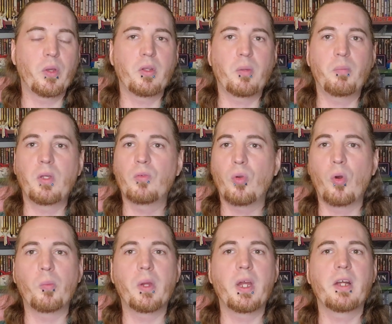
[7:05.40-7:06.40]
whether it be
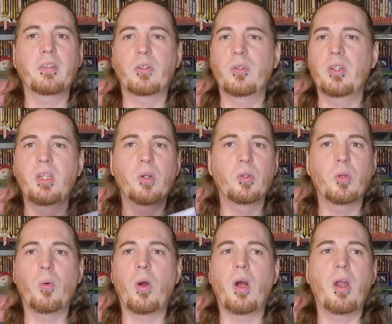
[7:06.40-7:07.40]
romance or
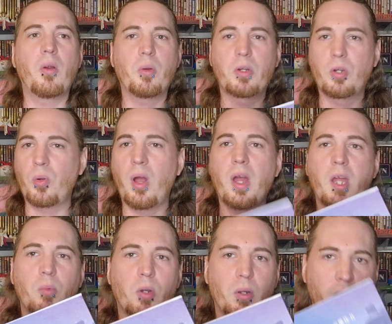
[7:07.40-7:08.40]
neo-noir or
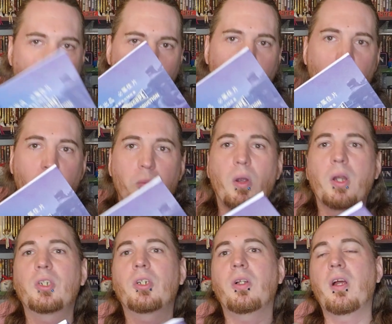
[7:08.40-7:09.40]
crime or
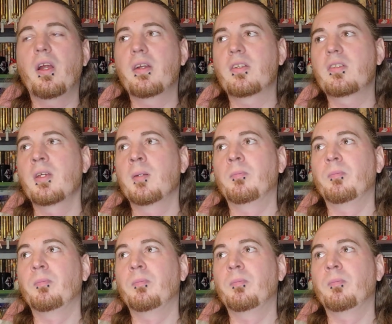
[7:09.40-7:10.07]
martial arts.